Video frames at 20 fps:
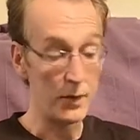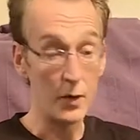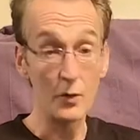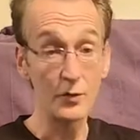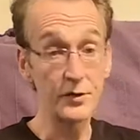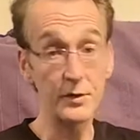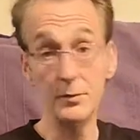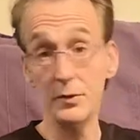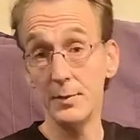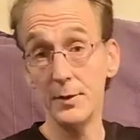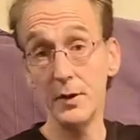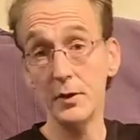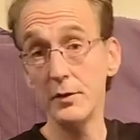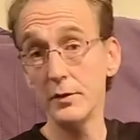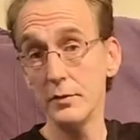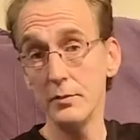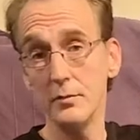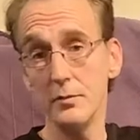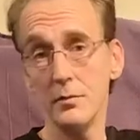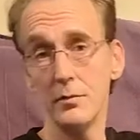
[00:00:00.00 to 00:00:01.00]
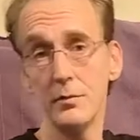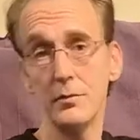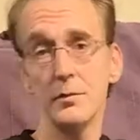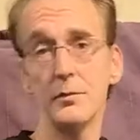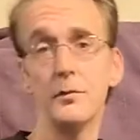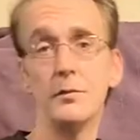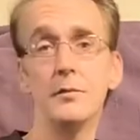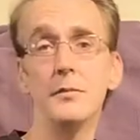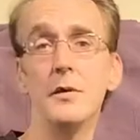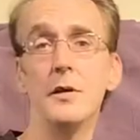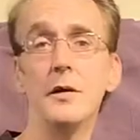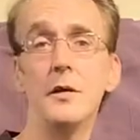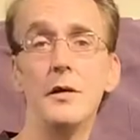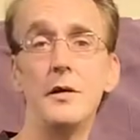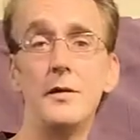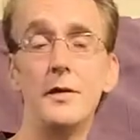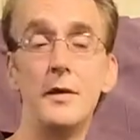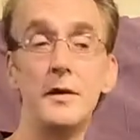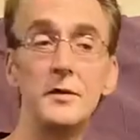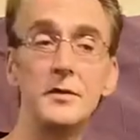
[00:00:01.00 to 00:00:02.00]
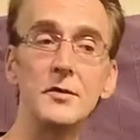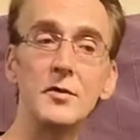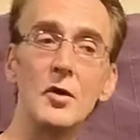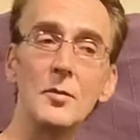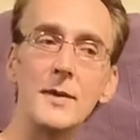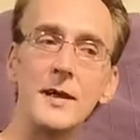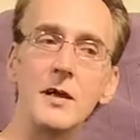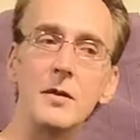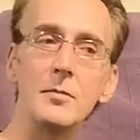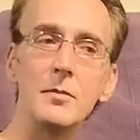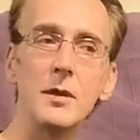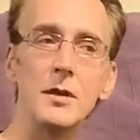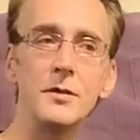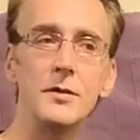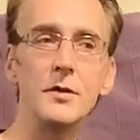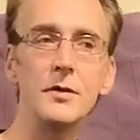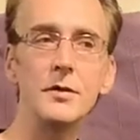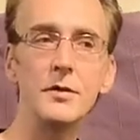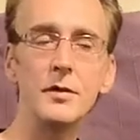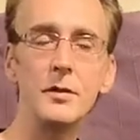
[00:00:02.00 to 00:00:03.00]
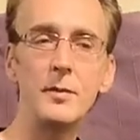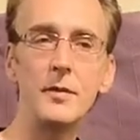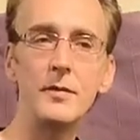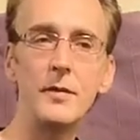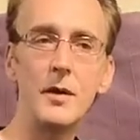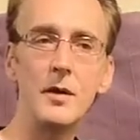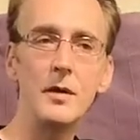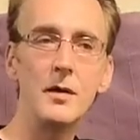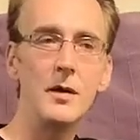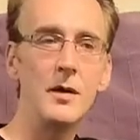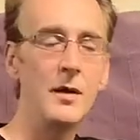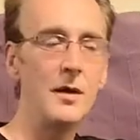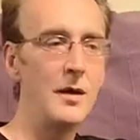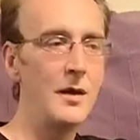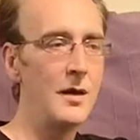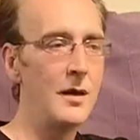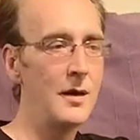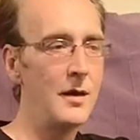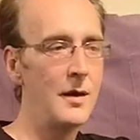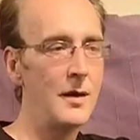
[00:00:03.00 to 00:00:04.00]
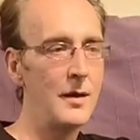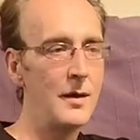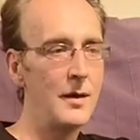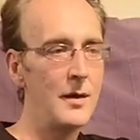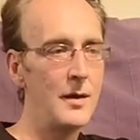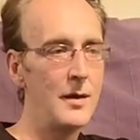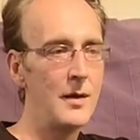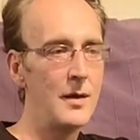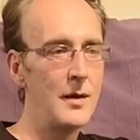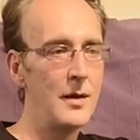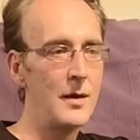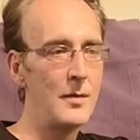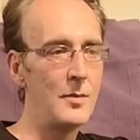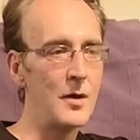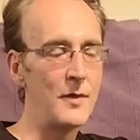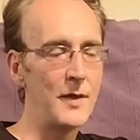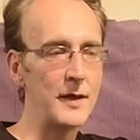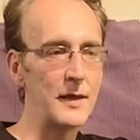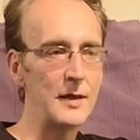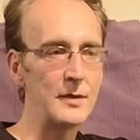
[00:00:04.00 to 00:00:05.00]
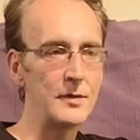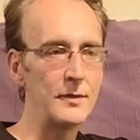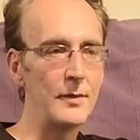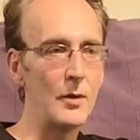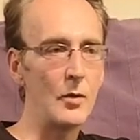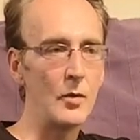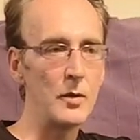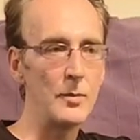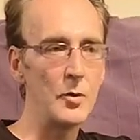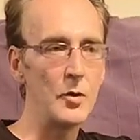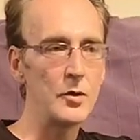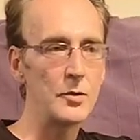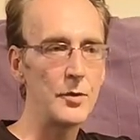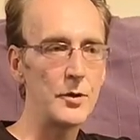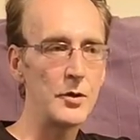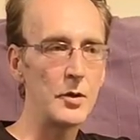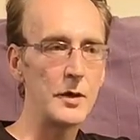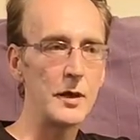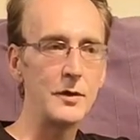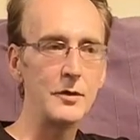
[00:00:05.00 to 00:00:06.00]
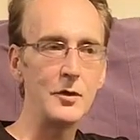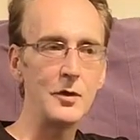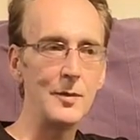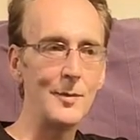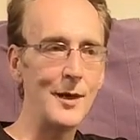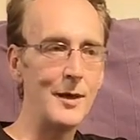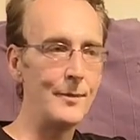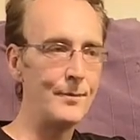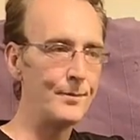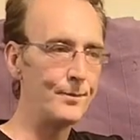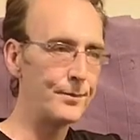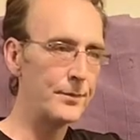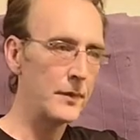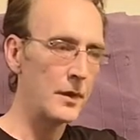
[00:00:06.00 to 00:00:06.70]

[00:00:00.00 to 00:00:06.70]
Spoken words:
They all seemed to be good. They didn't stop me getting blisters, to be fair, but I think that's the fault of the boots, which I'll get to in a minute.